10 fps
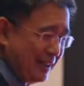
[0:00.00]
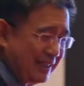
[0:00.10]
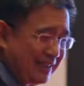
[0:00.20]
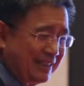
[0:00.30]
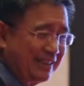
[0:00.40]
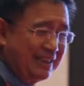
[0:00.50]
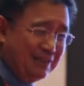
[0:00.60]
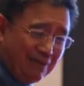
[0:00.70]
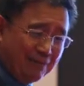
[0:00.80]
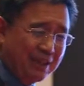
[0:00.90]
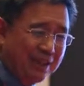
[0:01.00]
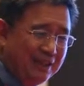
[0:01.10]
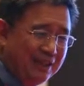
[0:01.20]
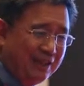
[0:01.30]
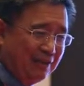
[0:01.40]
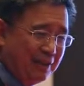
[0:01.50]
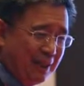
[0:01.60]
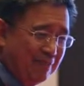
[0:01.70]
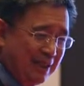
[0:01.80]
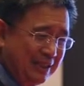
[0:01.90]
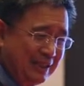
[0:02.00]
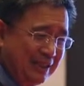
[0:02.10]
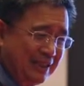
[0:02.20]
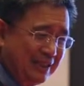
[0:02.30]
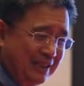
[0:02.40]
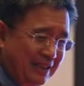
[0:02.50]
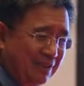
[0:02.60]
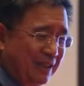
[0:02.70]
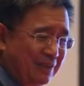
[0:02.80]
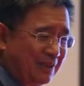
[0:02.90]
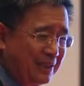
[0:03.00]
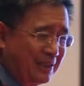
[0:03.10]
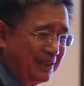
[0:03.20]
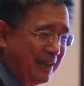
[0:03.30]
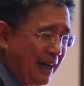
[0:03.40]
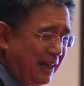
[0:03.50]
factor and the political factor becomes the new component.